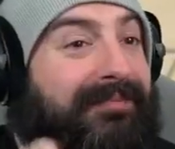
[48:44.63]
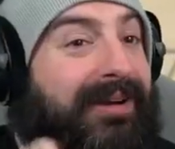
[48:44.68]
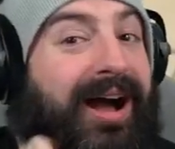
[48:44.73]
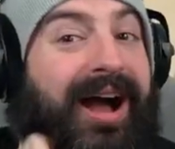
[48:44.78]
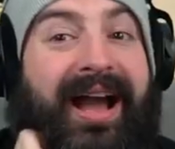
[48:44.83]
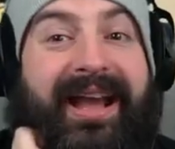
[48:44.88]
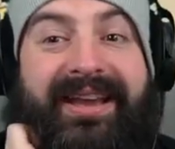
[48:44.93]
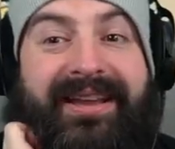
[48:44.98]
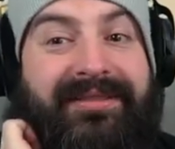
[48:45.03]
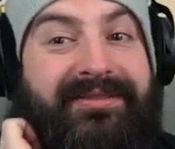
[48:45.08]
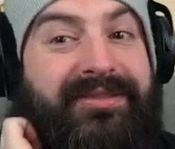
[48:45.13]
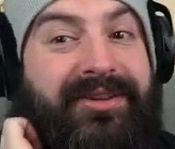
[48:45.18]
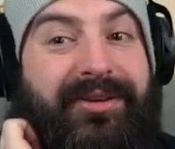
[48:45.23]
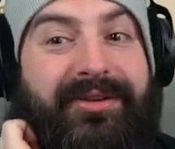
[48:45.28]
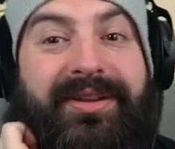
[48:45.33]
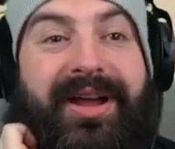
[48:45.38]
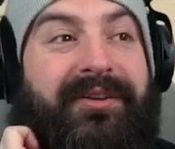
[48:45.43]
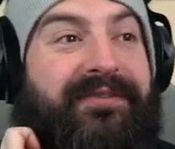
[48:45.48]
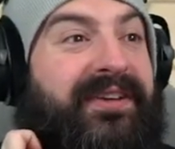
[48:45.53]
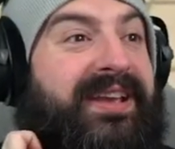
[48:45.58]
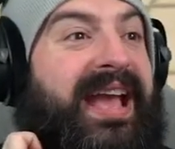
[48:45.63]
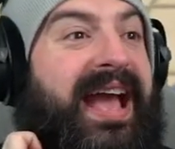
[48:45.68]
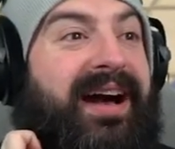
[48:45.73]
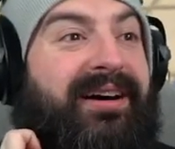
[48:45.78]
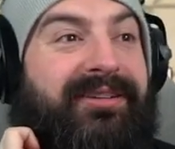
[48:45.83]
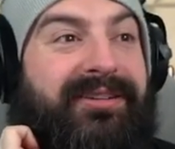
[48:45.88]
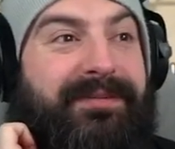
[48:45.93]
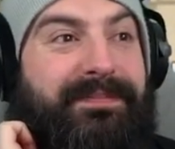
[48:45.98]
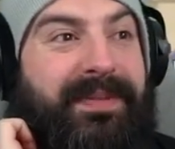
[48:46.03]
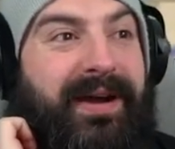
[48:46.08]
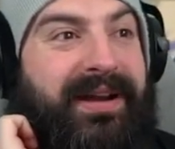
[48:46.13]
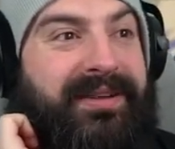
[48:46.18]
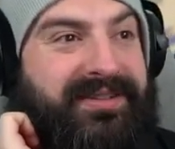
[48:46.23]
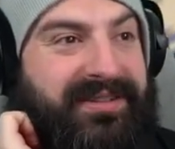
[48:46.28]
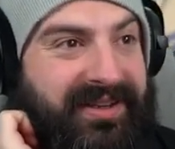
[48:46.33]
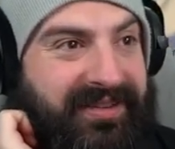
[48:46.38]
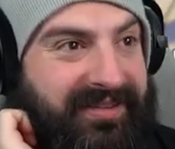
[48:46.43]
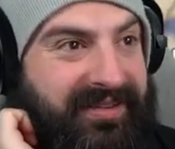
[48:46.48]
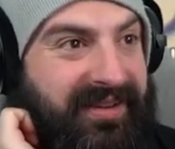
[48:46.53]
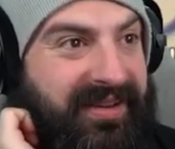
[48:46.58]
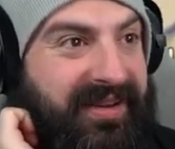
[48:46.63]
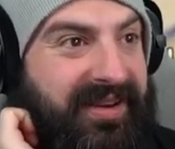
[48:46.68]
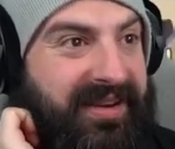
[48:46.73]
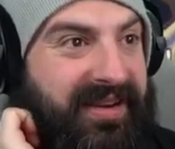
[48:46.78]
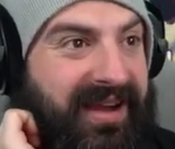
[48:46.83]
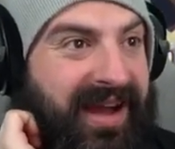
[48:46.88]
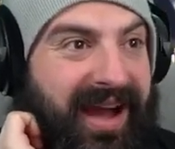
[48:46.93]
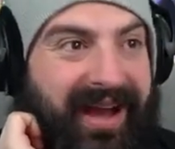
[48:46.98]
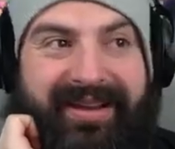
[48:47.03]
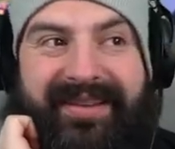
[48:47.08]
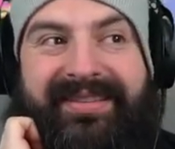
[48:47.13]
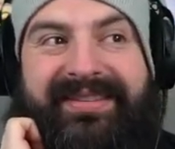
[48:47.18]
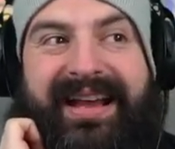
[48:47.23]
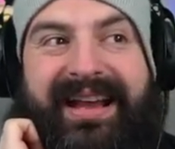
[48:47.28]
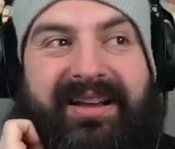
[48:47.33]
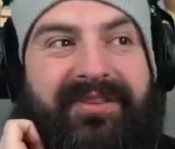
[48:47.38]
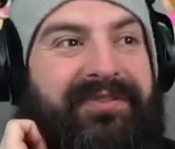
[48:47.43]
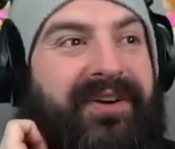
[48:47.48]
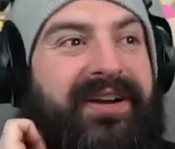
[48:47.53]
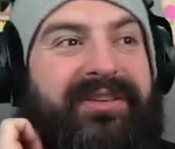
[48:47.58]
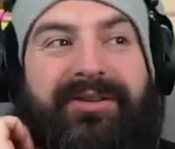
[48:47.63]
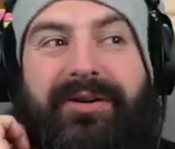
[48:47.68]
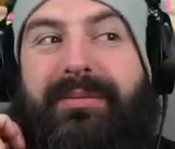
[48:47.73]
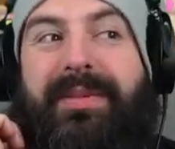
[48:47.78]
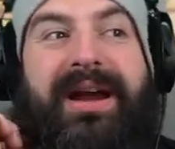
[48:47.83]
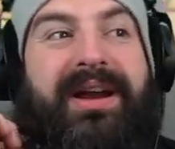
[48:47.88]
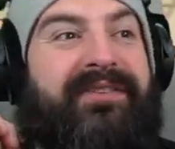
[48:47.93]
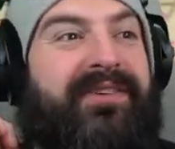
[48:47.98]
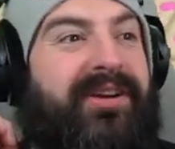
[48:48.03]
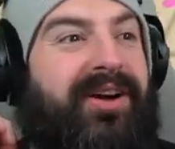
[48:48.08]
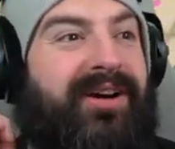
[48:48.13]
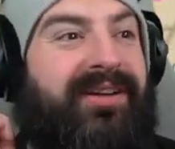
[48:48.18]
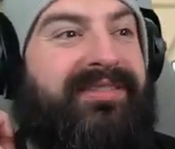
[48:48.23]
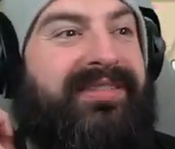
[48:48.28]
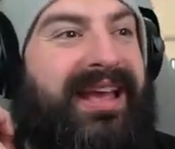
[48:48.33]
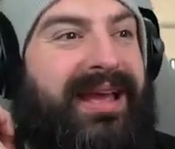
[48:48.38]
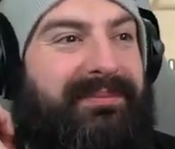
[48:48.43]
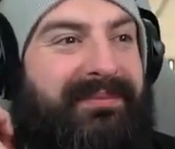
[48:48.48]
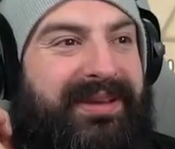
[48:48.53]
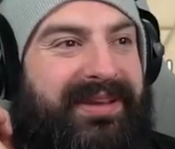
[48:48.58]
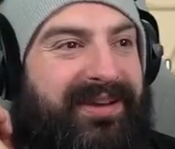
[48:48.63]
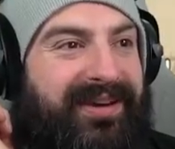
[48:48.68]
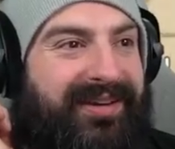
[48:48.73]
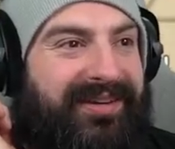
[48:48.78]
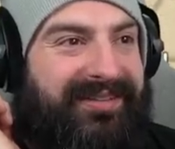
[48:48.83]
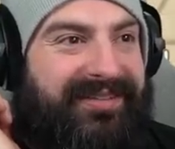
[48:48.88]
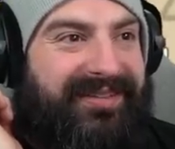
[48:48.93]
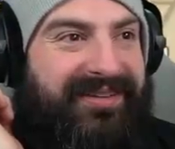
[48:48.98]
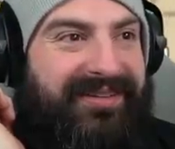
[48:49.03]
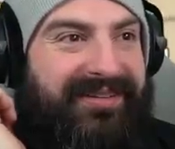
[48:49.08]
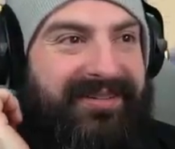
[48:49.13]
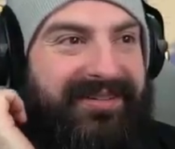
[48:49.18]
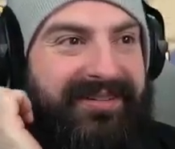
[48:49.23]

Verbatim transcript: I can do nothing else but just I can sacrifice all my other content because...